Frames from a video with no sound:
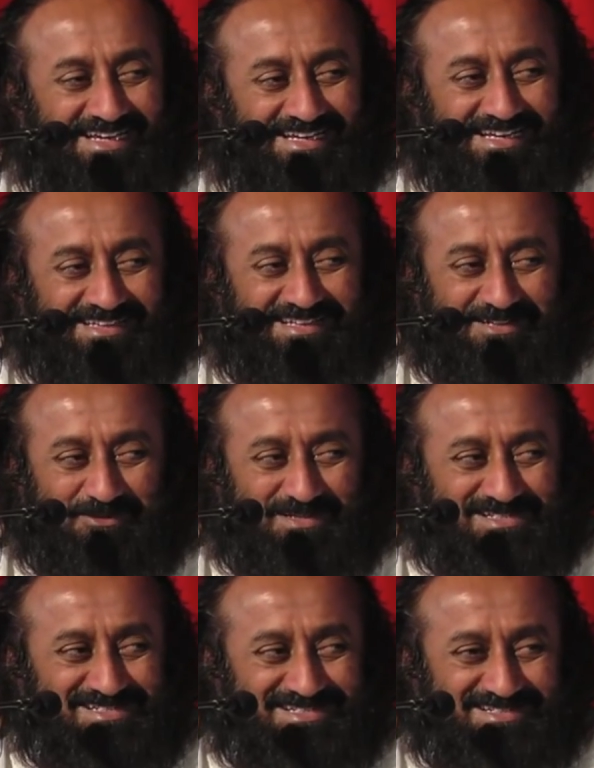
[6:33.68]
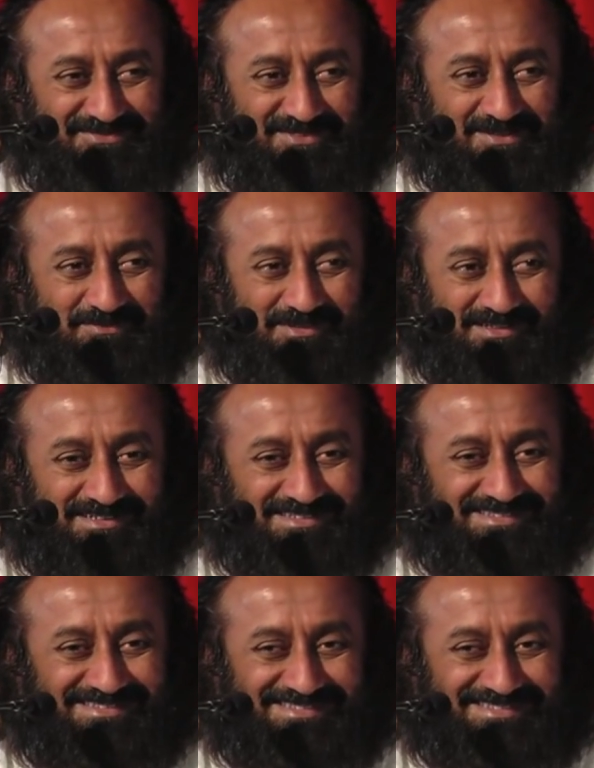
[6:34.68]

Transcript: Any other question from here?